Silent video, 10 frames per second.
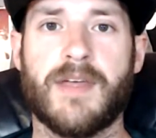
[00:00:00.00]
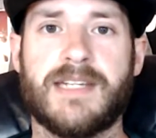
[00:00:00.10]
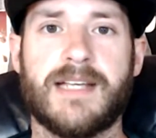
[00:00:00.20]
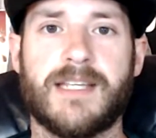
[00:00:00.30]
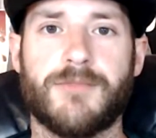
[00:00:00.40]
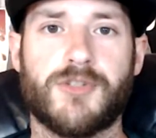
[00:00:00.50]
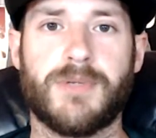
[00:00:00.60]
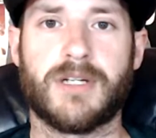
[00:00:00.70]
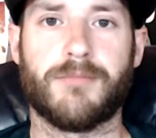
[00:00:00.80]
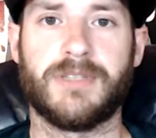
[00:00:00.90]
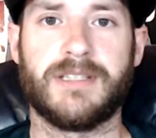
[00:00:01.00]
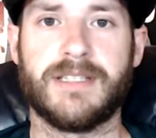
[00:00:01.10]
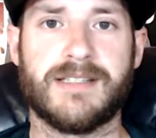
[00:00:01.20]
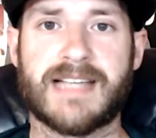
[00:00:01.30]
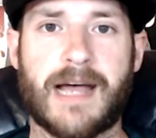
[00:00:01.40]
That takes him just being
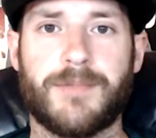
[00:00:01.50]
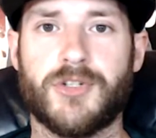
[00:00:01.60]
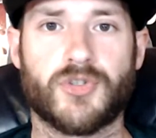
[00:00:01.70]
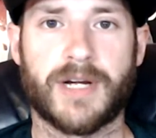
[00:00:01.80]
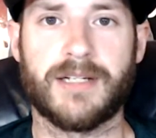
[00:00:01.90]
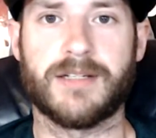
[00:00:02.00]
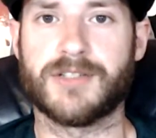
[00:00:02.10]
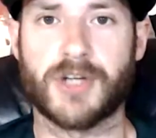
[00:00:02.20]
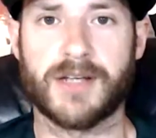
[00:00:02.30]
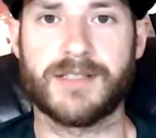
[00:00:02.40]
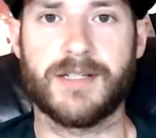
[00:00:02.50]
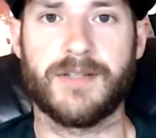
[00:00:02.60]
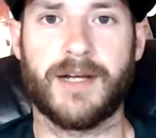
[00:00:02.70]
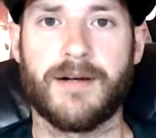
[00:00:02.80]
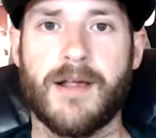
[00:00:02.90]
completely zapped and drained and exhausted in
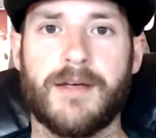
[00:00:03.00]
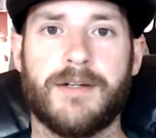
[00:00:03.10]
there.